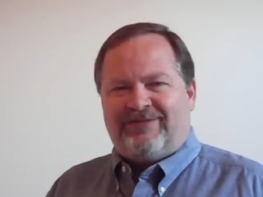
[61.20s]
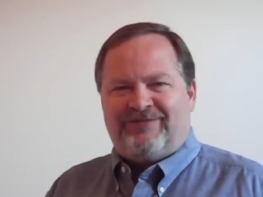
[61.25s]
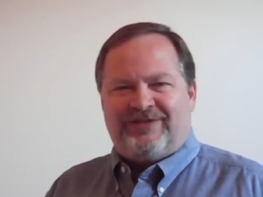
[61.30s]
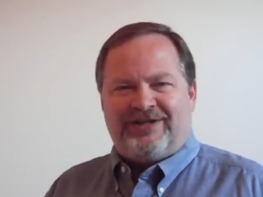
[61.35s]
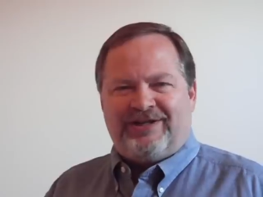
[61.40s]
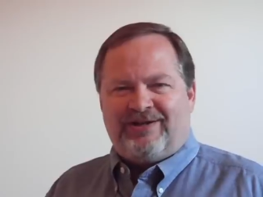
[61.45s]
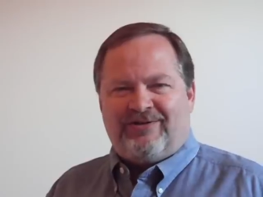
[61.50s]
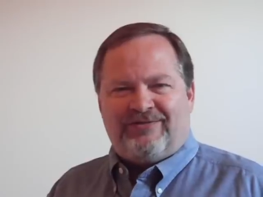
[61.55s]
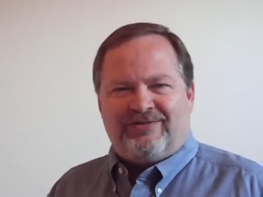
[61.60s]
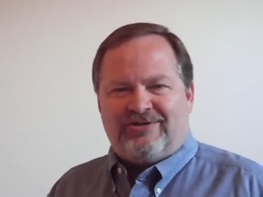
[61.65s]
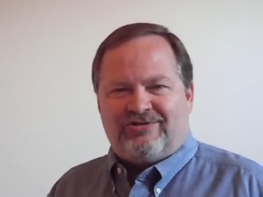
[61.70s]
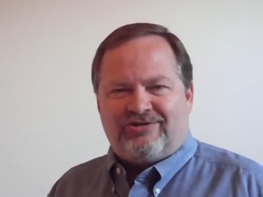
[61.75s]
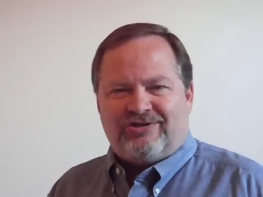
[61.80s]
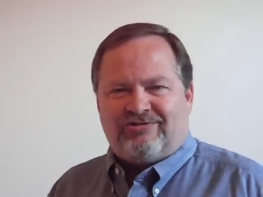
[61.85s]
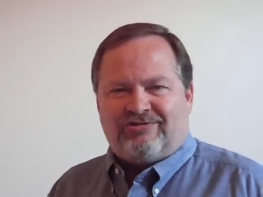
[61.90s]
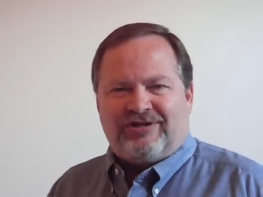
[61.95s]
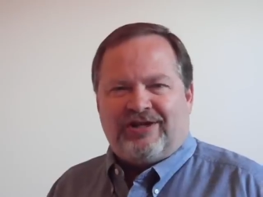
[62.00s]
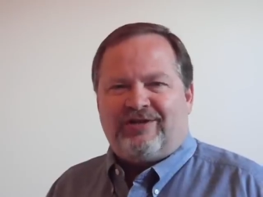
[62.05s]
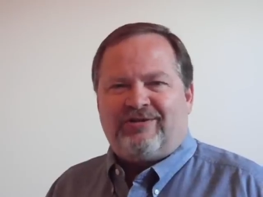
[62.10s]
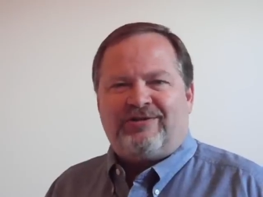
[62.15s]
a video that's
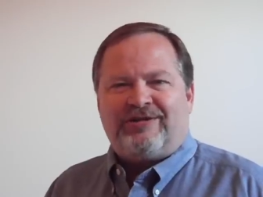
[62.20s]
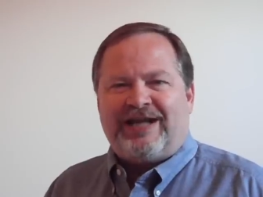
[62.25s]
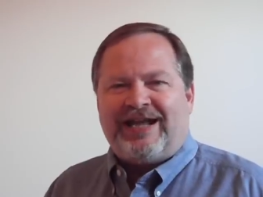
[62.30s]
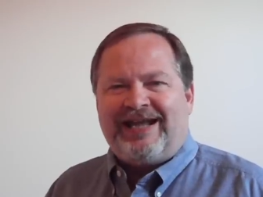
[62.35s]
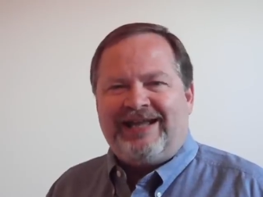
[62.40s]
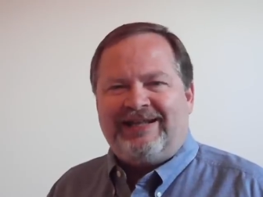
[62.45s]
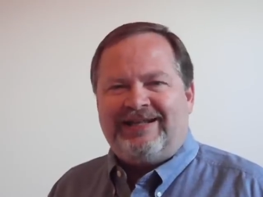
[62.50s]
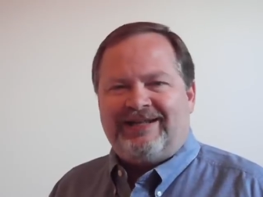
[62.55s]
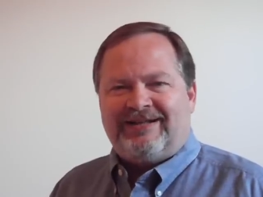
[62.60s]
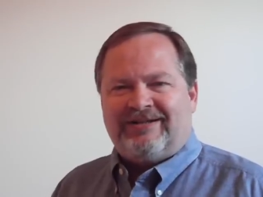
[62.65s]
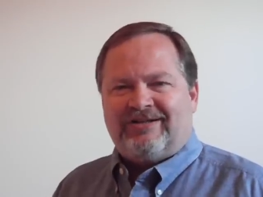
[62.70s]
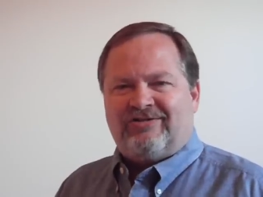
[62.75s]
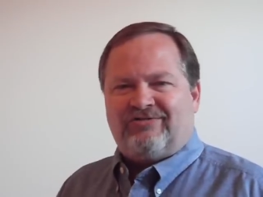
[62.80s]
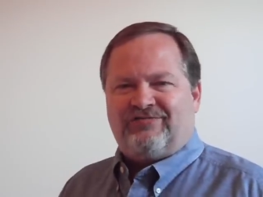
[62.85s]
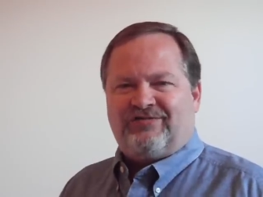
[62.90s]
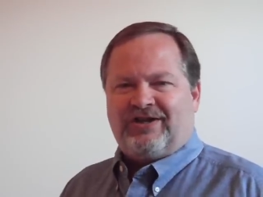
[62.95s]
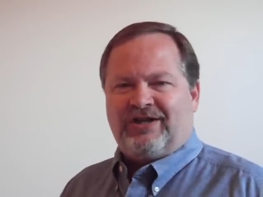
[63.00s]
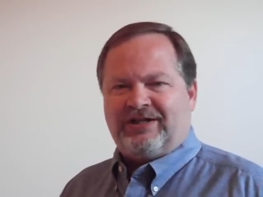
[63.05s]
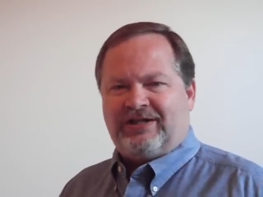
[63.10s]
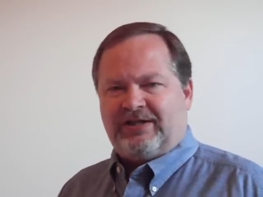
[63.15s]
just entertaining, that's
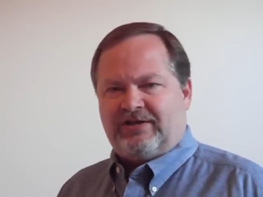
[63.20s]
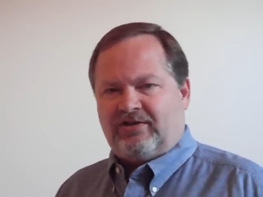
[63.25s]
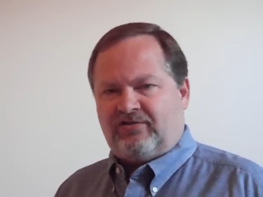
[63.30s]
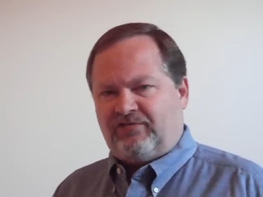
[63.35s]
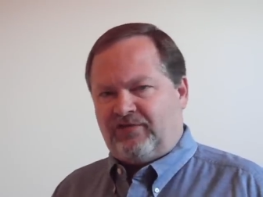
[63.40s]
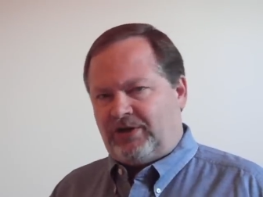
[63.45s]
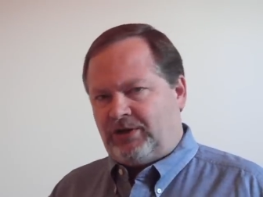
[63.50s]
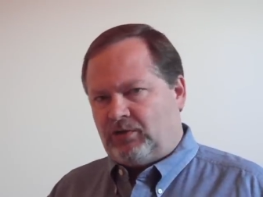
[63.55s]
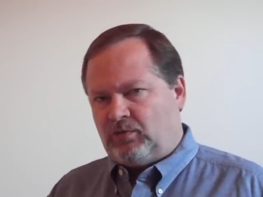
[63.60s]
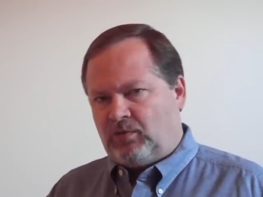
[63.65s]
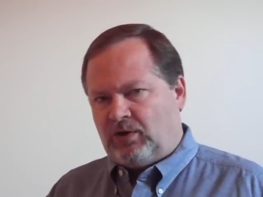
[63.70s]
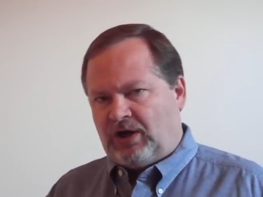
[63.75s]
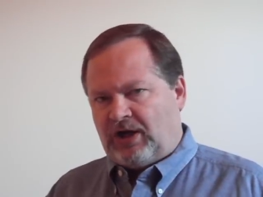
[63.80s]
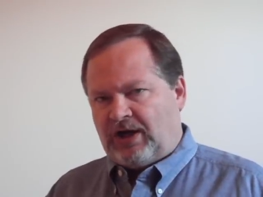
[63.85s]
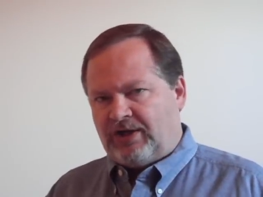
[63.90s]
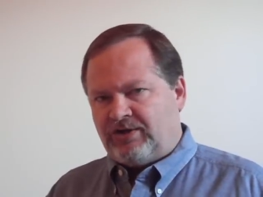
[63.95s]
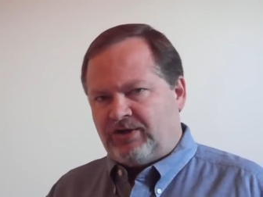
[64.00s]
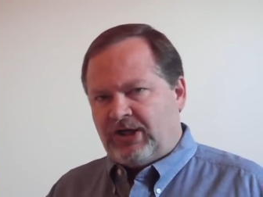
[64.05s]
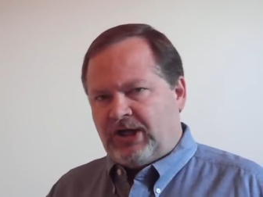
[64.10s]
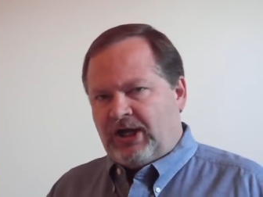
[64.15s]
funny, that's fun to
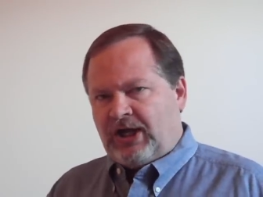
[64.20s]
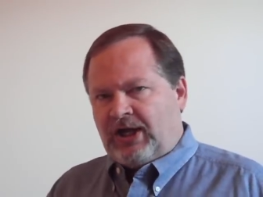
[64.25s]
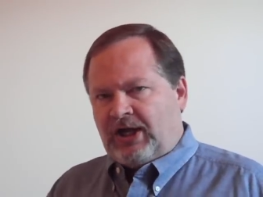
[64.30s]
watch.